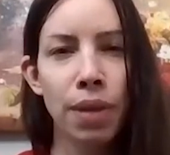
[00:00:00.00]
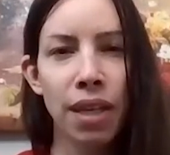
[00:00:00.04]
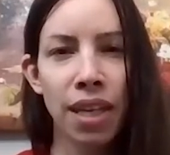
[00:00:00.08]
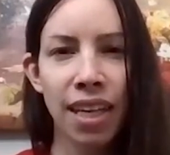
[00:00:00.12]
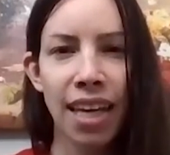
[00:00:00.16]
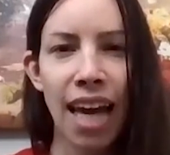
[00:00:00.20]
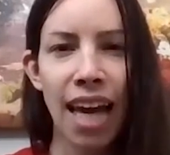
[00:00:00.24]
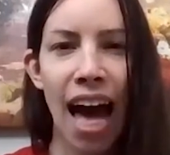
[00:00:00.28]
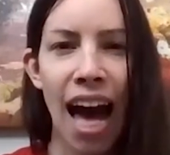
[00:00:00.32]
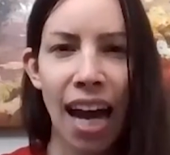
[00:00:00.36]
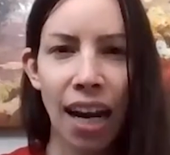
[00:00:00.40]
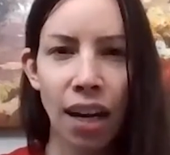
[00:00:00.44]

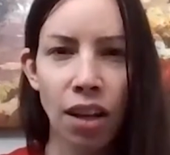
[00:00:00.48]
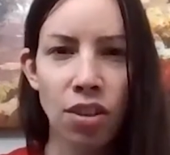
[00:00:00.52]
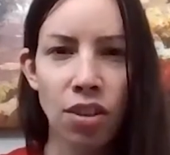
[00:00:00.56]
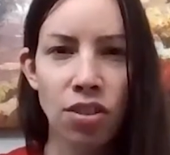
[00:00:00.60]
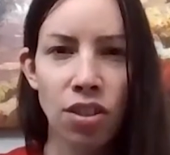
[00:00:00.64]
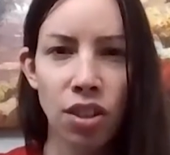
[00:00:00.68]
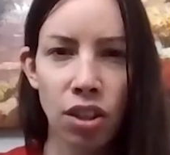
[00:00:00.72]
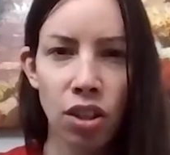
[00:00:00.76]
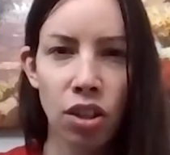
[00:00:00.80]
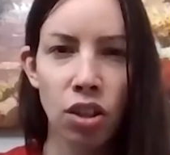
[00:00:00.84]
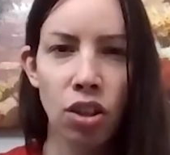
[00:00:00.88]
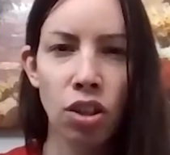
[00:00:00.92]
big
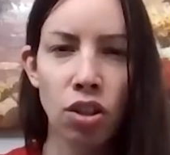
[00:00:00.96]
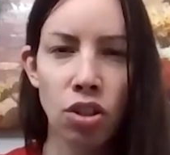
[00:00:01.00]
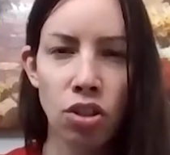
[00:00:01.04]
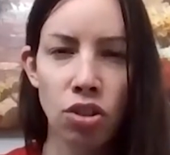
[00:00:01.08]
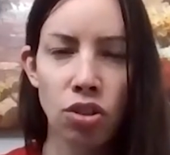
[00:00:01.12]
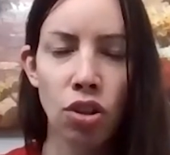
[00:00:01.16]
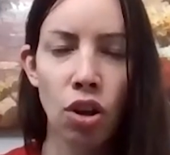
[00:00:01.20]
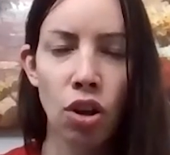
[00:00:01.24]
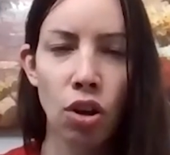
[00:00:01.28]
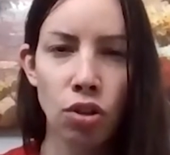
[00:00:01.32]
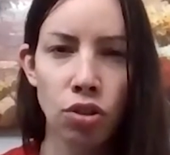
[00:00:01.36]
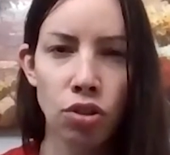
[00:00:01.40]
catalyst that could
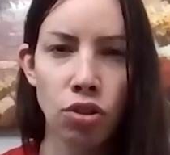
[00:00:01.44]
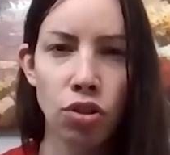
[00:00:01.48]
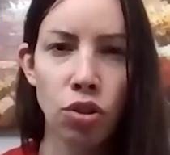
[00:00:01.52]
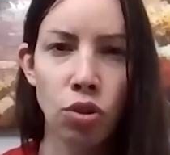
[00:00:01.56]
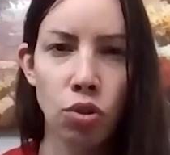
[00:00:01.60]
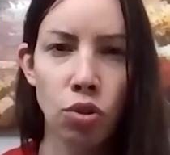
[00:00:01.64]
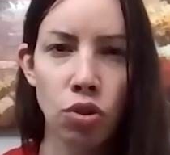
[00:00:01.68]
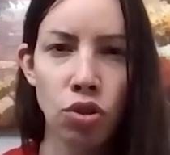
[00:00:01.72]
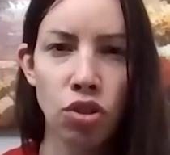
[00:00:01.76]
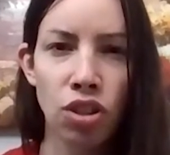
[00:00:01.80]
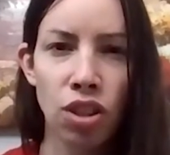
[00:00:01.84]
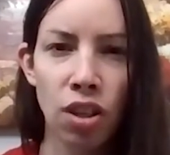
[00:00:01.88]
start
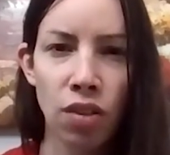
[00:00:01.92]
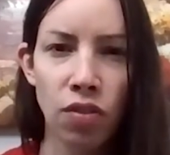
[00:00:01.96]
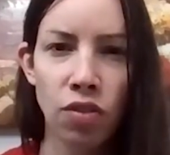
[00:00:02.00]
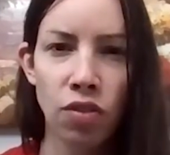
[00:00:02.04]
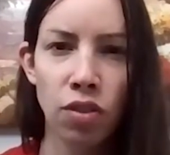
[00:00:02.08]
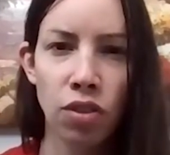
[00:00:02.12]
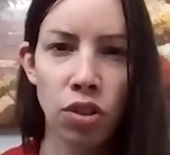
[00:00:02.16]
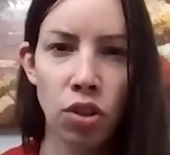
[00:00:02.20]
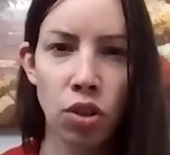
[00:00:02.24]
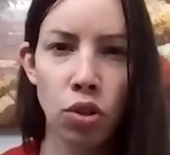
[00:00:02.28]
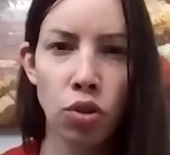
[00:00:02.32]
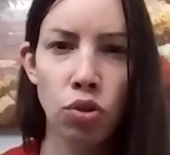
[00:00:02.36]
to shift
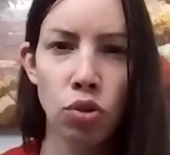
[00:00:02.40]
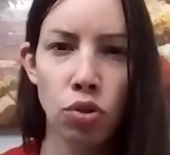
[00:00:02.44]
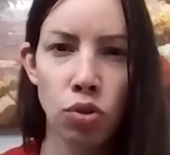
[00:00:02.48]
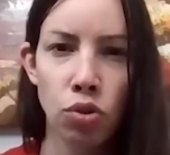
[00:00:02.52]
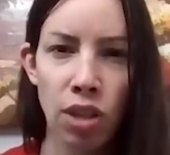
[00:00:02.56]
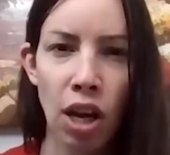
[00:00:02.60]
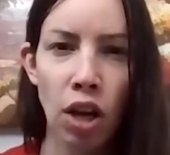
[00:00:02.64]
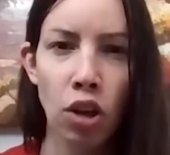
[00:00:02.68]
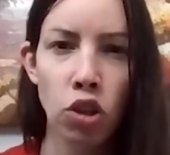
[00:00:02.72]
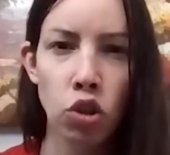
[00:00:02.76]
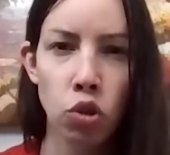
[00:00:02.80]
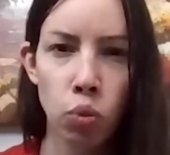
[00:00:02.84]

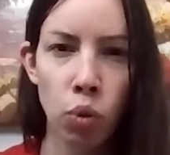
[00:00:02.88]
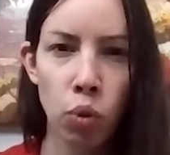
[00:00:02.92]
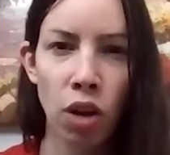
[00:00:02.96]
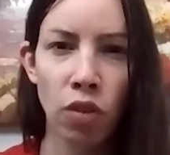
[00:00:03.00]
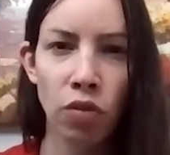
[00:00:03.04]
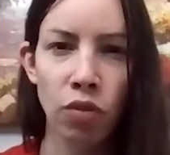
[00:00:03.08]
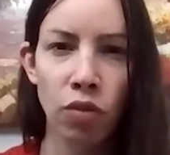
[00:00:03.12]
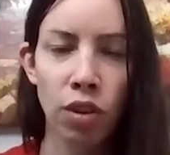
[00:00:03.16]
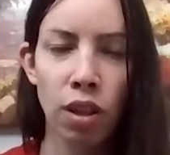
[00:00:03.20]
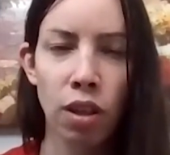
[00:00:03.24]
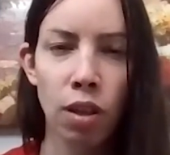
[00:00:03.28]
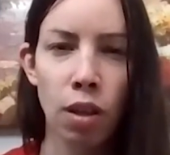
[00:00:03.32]
users
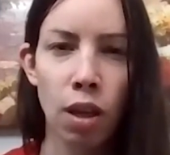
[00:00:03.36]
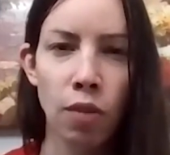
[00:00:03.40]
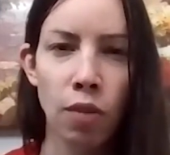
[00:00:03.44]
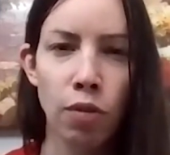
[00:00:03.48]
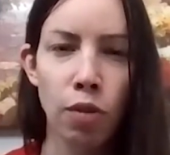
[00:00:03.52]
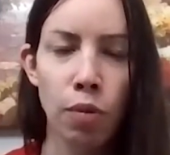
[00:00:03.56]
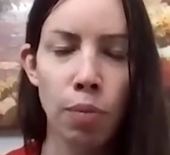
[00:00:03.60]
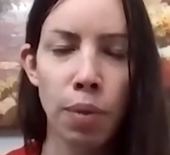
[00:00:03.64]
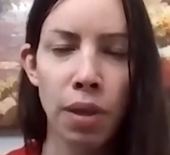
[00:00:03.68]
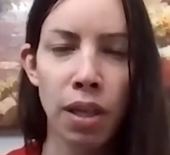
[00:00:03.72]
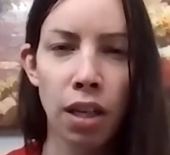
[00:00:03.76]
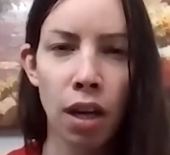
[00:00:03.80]
elsewhere.
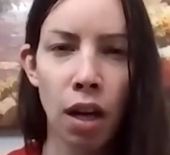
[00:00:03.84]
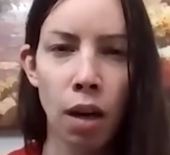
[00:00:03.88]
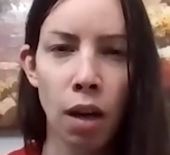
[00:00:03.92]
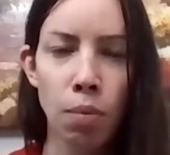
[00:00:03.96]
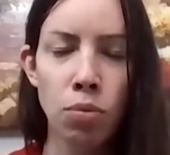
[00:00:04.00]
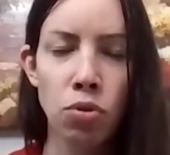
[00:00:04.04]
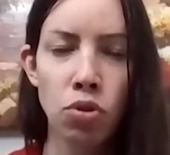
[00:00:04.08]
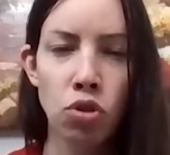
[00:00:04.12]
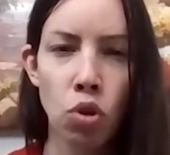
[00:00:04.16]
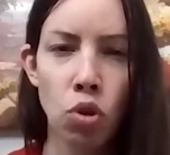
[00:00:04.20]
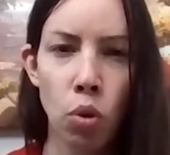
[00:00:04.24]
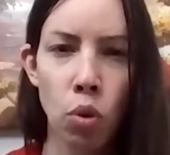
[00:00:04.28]
If it
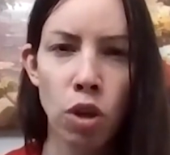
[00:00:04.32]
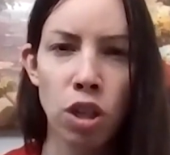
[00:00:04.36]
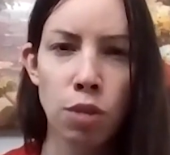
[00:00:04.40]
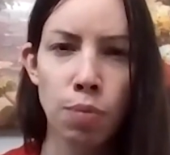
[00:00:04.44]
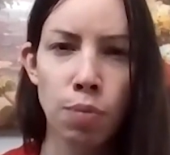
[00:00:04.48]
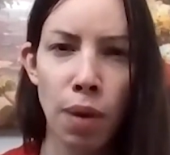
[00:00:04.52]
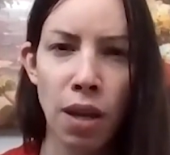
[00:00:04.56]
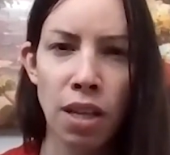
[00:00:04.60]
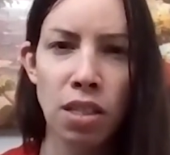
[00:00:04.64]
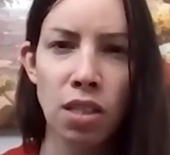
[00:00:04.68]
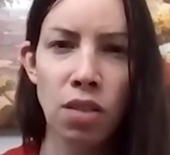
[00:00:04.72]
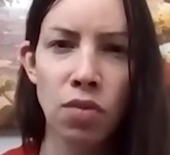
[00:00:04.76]
becomes so
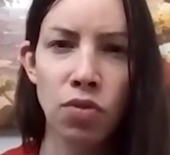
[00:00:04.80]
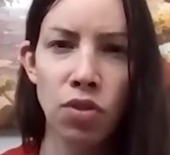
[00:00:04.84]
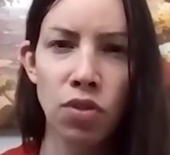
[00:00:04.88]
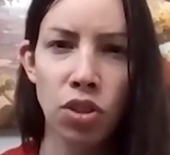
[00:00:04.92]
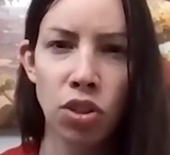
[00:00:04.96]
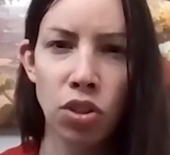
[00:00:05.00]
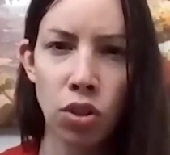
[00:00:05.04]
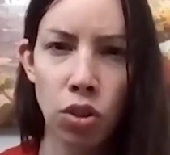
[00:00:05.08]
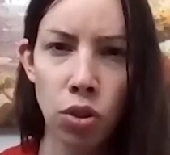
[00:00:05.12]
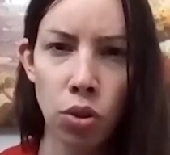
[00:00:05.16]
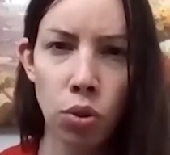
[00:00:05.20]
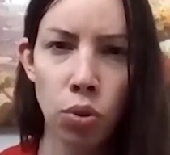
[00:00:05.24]
expensive
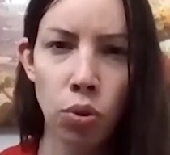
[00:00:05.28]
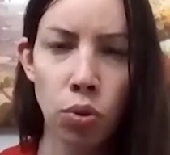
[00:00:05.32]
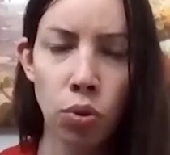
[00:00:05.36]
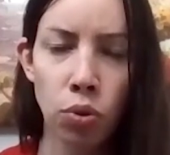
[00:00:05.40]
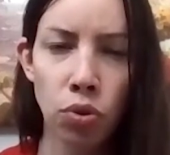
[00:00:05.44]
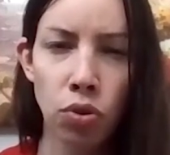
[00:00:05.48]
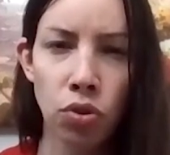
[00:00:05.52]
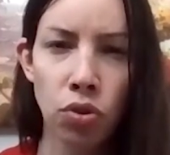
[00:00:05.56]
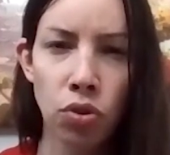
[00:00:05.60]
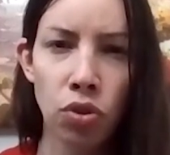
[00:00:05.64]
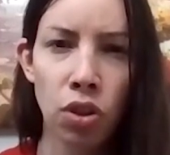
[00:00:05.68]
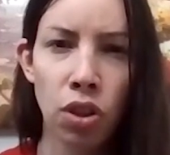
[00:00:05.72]
to
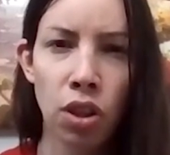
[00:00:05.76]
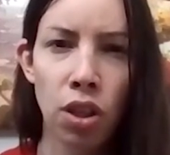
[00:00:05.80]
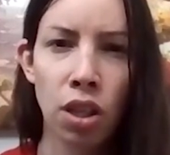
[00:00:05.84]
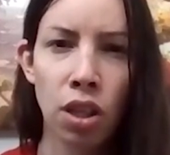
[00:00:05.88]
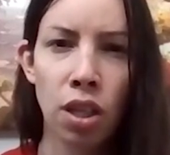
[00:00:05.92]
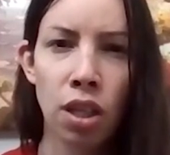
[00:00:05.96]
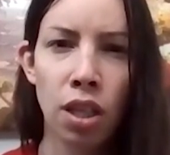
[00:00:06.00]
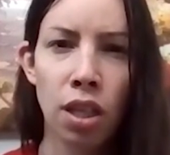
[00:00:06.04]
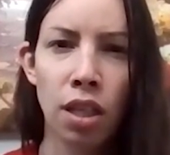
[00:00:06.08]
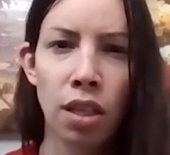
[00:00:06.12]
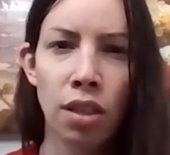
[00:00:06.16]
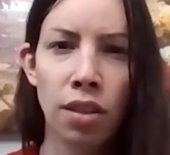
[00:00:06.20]
use
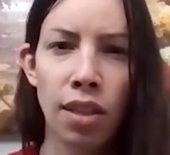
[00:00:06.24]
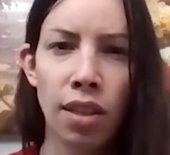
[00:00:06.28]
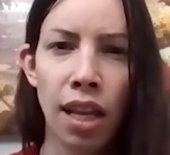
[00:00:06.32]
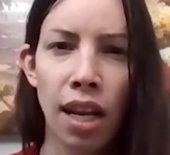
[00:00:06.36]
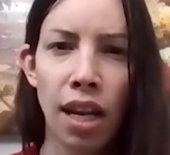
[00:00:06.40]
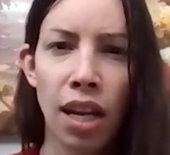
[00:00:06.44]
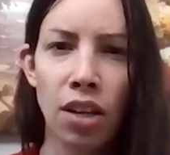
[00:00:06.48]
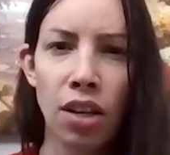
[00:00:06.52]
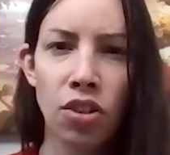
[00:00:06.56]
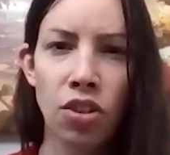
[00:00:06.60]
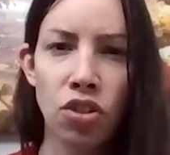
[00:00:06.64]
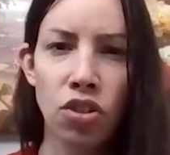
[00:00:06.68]

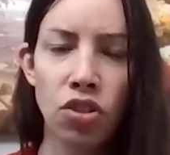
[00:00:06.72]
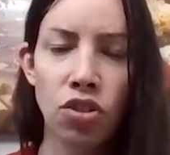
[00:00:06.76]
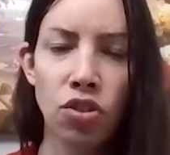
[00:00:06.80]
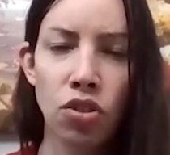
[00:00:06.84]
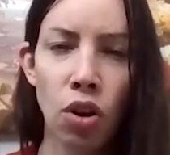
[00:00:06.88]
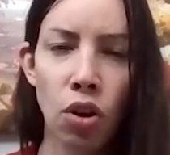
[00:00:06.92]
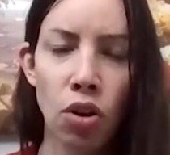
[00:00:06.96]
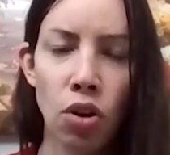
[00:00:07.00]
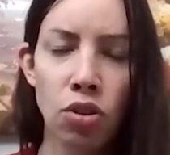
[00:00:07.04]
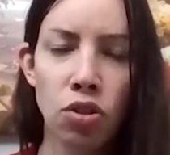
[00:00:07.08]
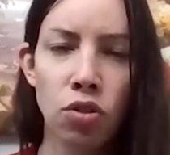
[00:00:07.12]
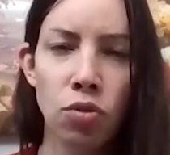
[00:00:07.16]
that it just
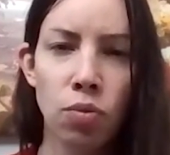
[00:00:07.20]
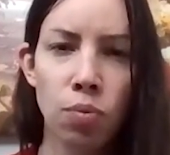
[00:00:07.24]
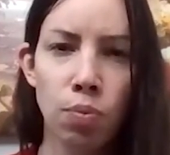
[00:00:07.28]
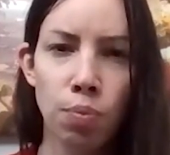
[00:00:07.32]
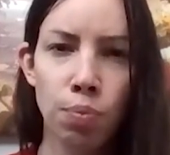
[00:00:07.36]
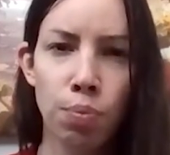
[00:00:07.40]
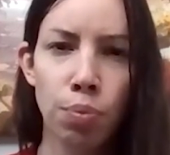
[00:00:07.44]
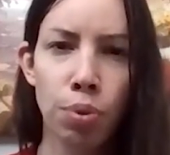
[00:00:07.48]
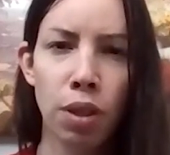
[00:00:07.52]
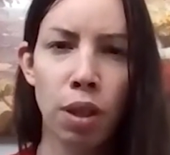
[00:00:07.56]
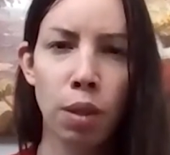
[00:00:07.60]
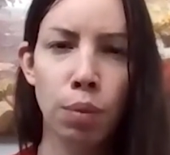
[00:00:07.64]
starts
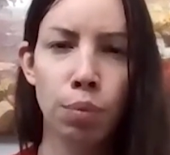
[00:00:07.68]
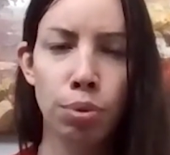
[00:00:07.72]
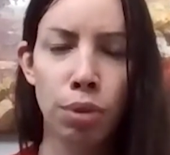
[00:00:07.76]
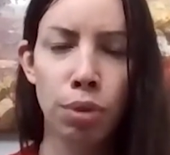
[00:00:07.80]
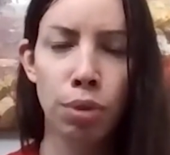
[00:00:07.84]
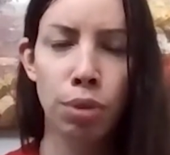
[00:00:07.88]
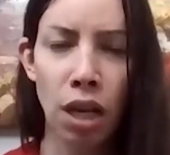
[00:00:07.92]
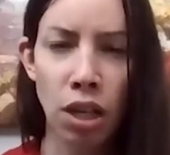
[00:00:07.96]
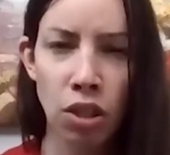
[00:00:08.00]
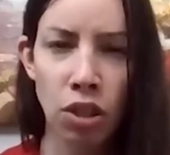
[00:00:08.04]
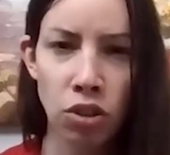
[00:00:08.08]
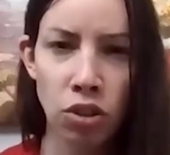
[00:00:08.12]
putting
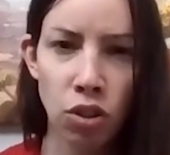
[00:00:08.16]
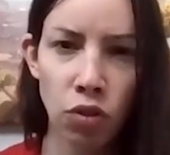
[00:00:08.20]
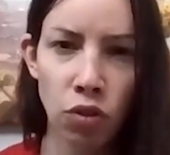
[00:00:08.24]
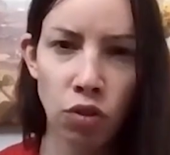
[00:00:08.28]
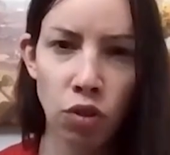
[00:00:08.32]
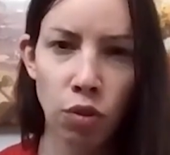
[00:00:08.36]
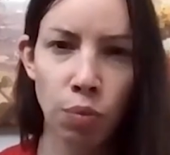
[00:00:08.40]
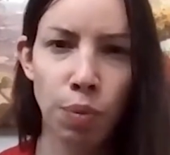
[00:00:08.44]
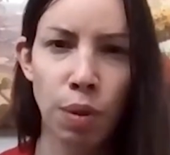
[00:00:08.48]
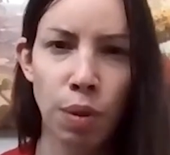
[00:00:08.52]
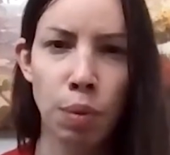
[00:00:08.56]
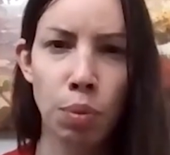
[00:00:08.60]
pressure
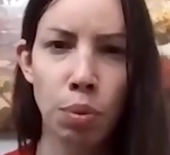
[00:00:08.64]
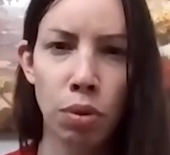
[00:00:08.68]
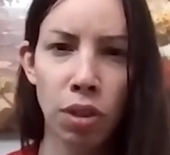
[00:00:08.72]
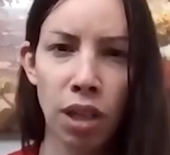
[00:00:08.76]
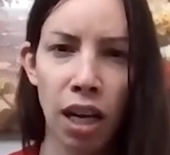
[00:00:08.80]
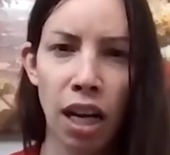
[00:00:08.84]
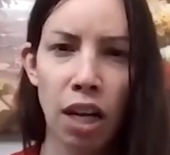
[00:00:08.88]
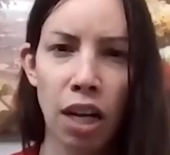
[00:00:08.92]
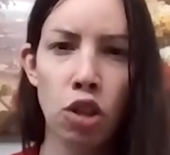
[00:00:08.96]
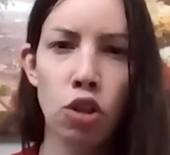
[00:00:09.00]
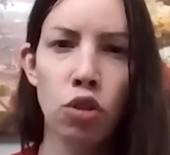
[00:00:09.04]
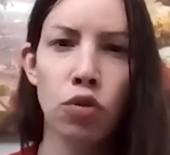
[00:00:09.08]
for people
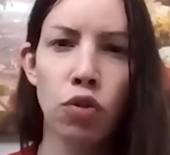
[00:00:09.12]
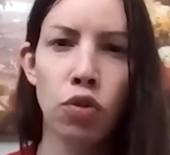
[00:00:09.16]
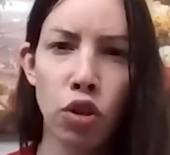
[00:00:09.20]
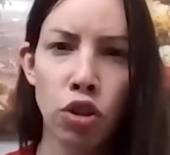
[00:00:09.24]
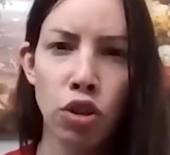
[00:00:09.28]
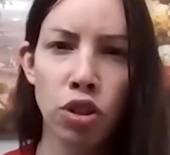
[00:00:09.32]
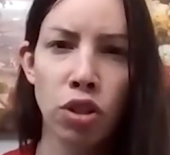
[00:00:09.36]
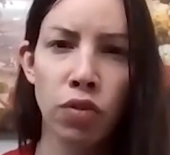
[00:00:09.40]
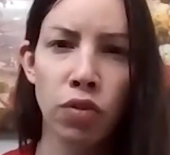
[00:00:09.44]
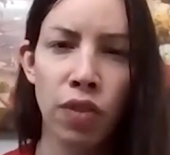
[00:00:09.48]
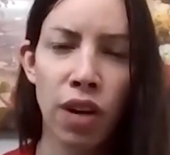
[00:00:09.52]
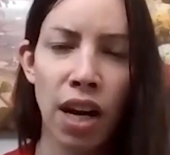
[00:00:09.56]
to kind of
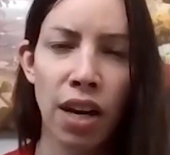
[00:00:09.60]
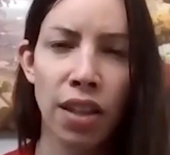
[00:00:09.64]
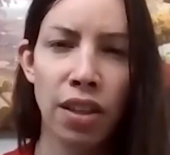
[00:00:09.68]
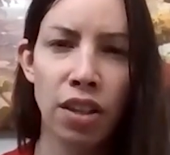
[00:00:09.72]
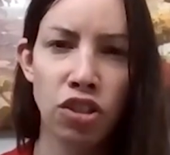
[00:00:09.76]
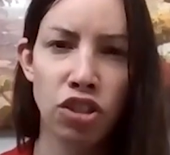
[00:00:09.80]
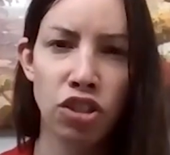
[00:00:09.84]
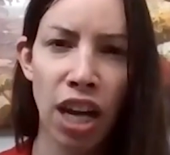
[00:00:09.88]
diversify the